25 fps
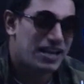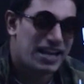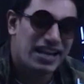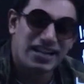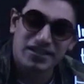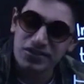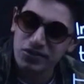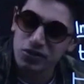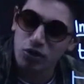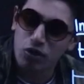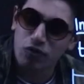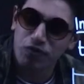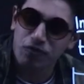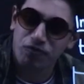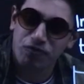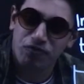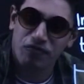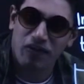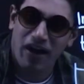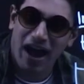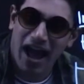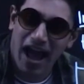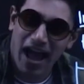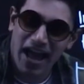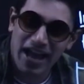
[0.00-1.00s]
place of
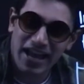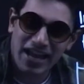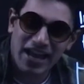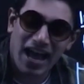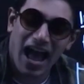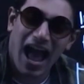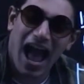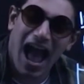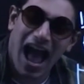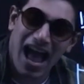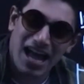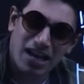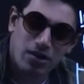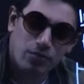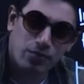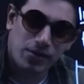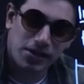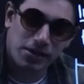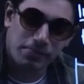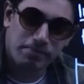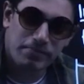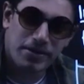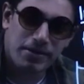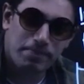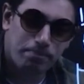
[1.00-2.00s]
y, I
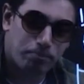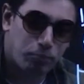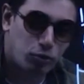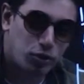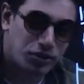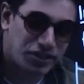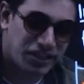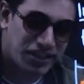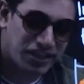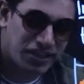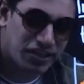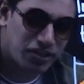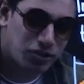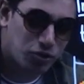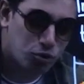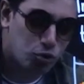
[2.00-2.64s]
will be putting